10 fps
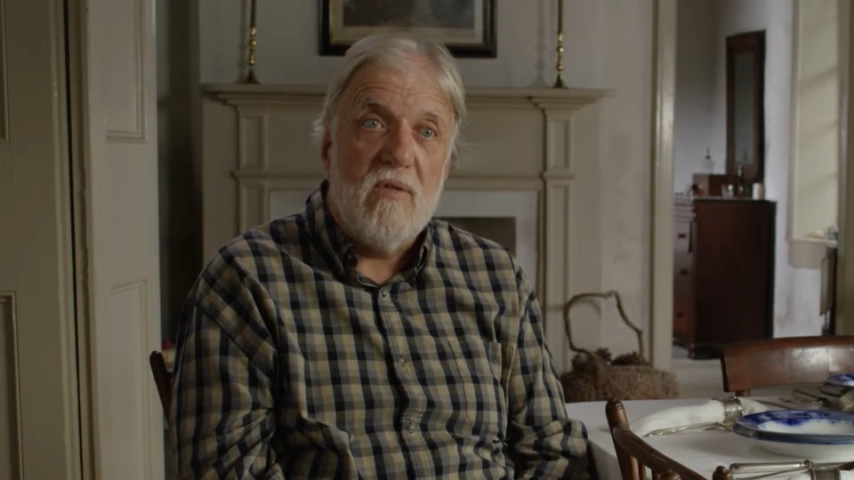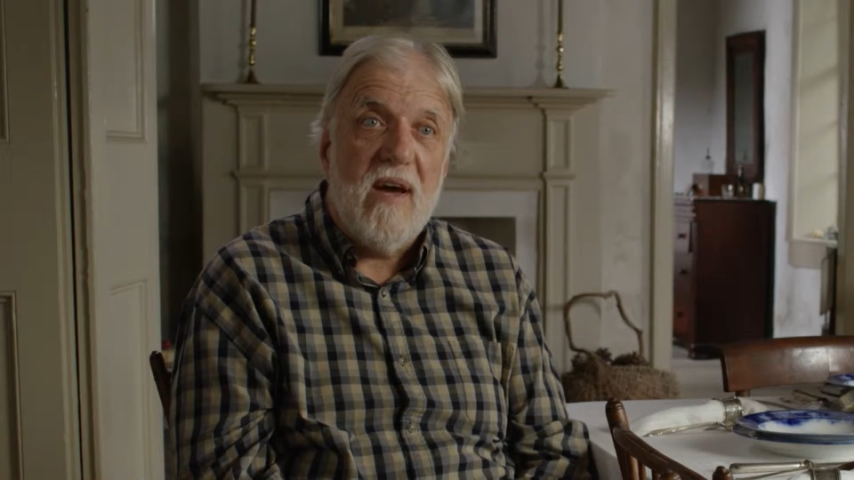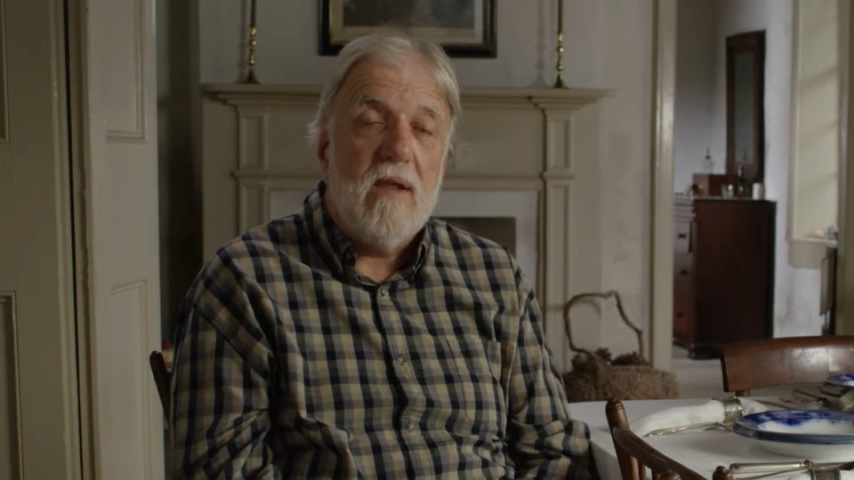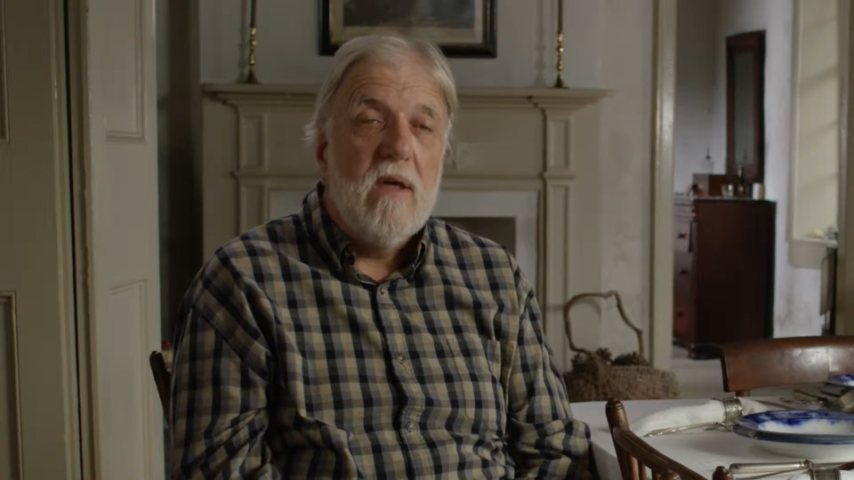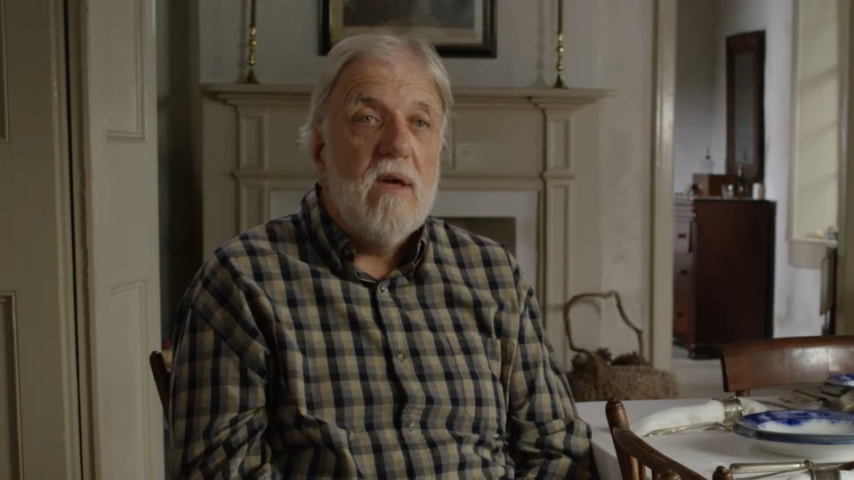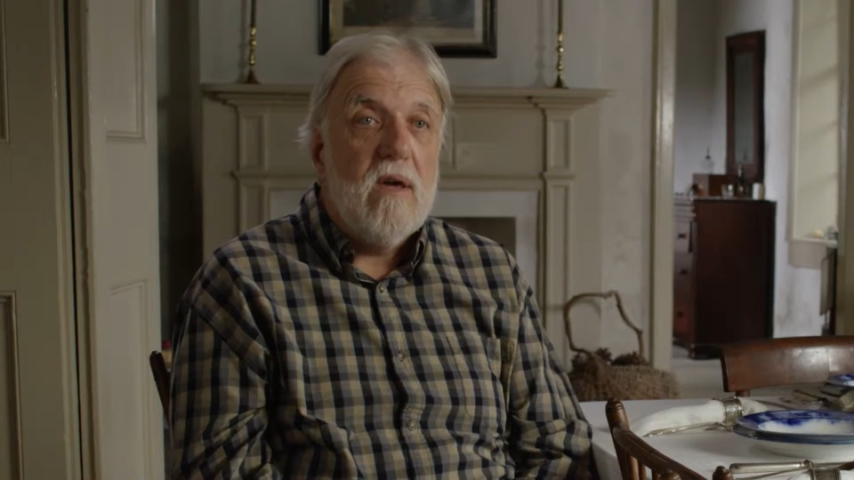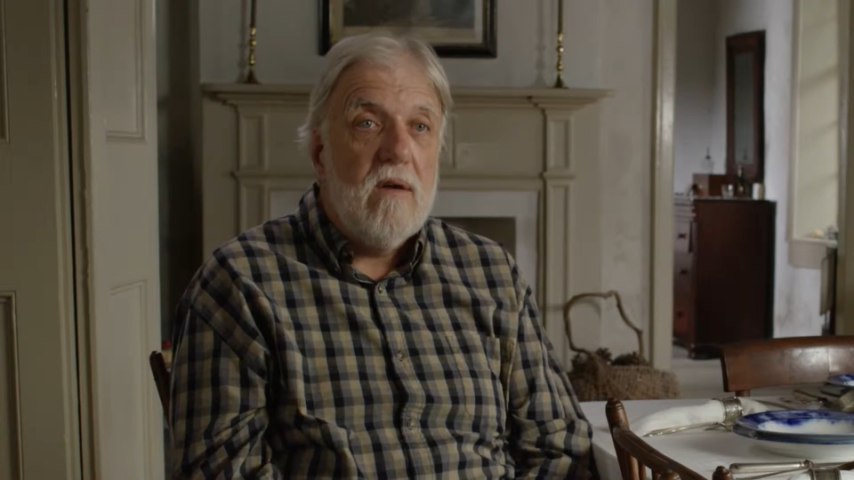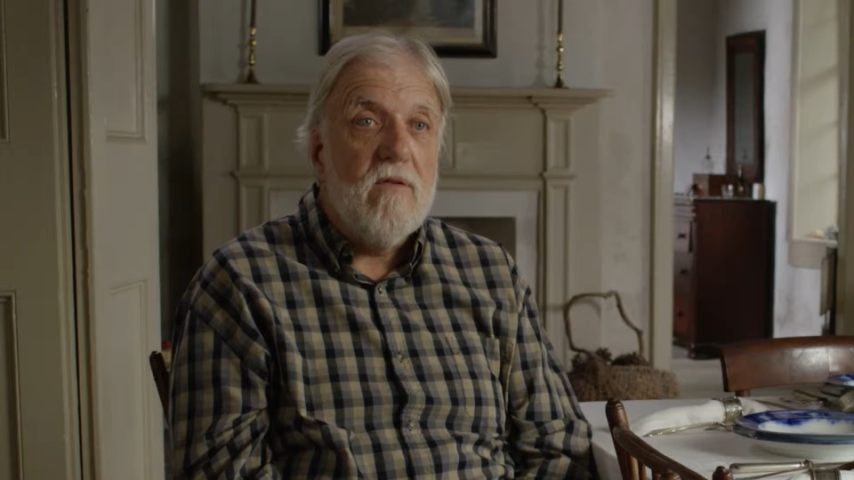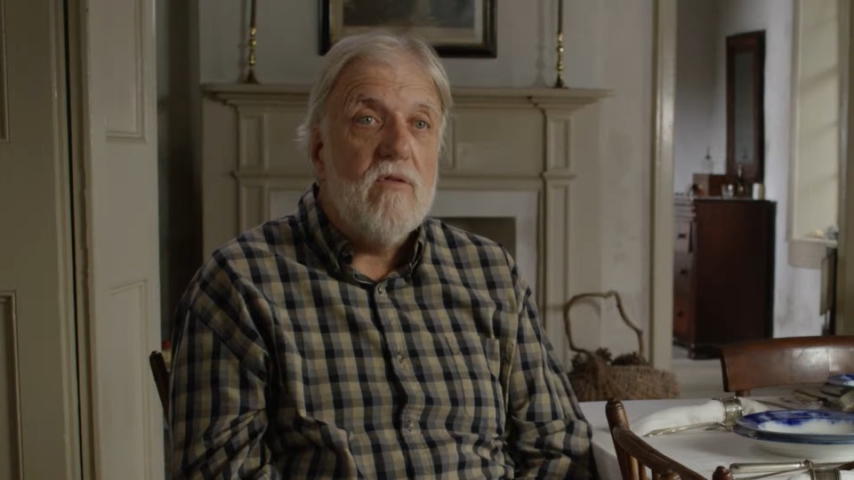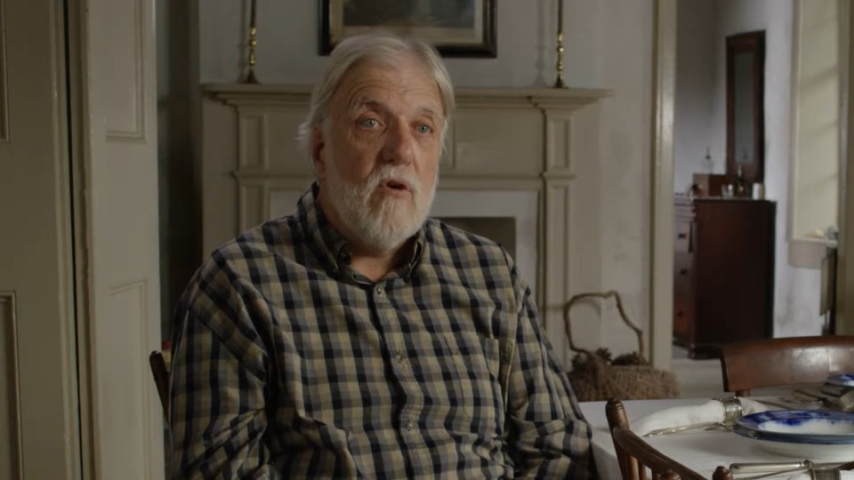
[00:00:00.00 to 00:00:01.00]
that
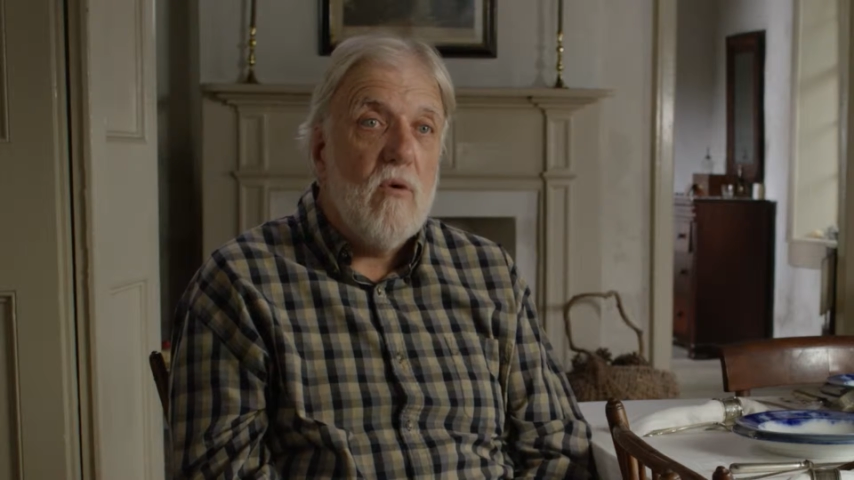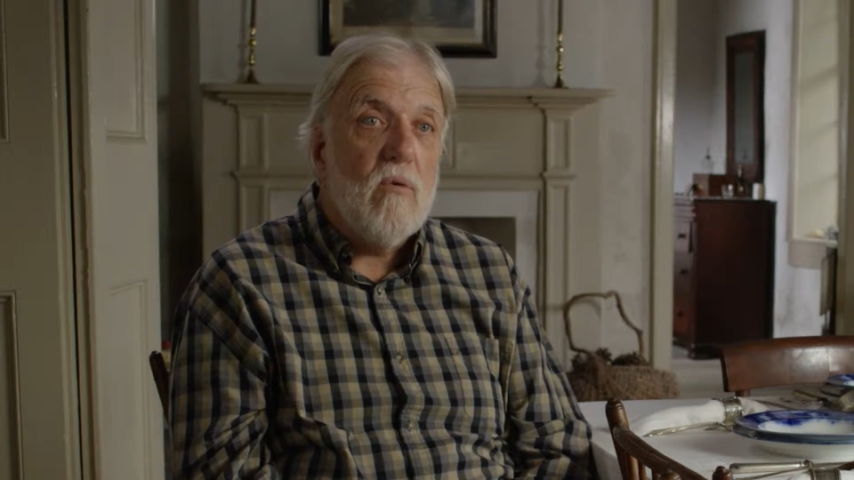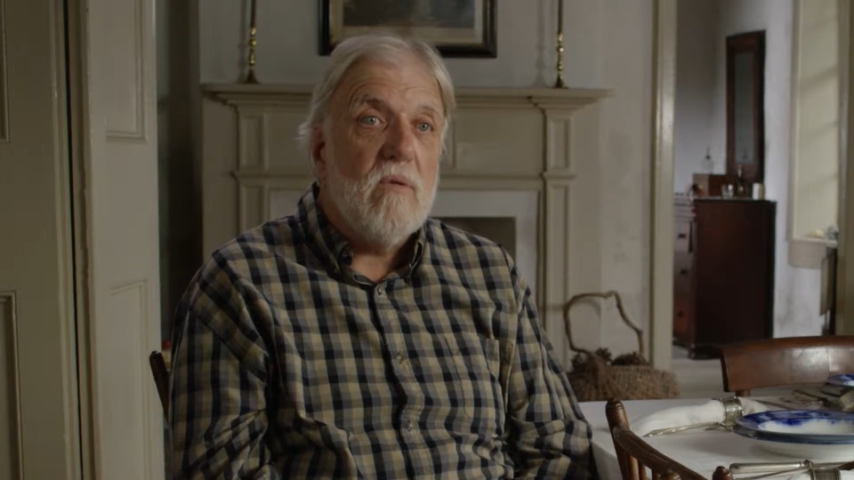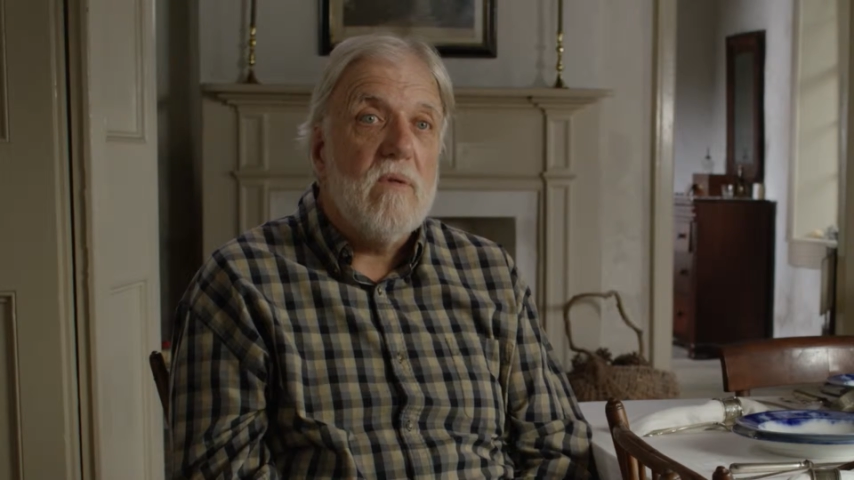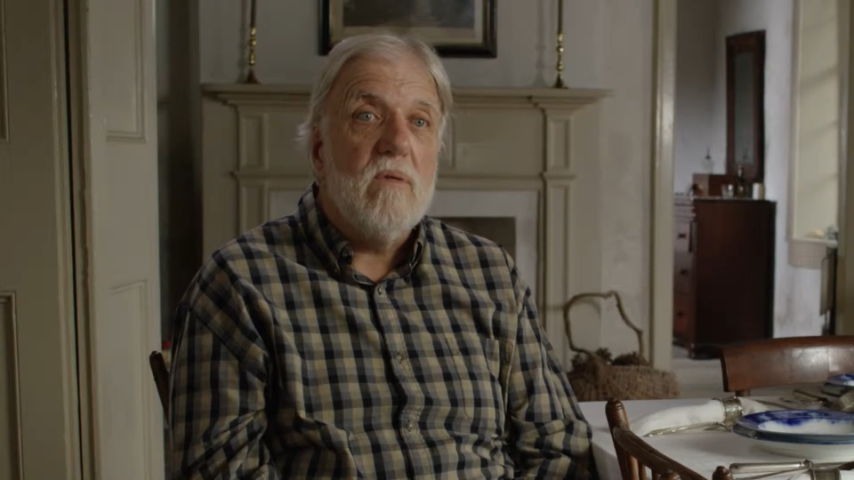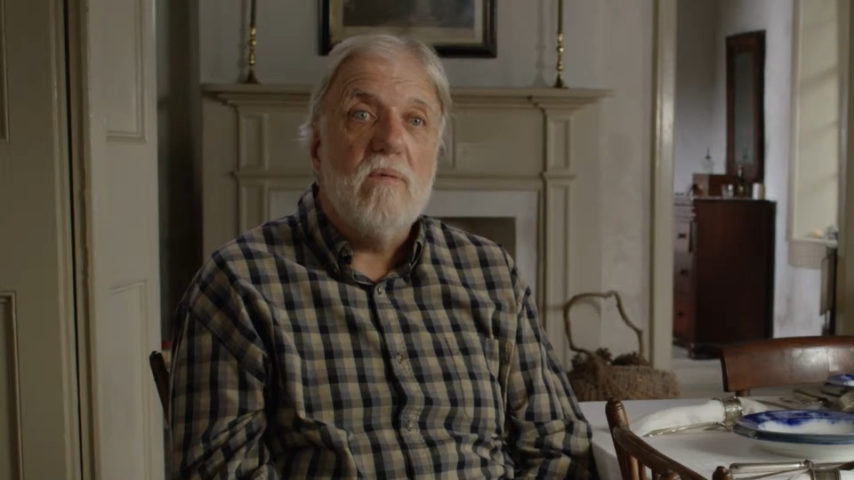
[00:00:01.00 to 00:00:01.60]
even though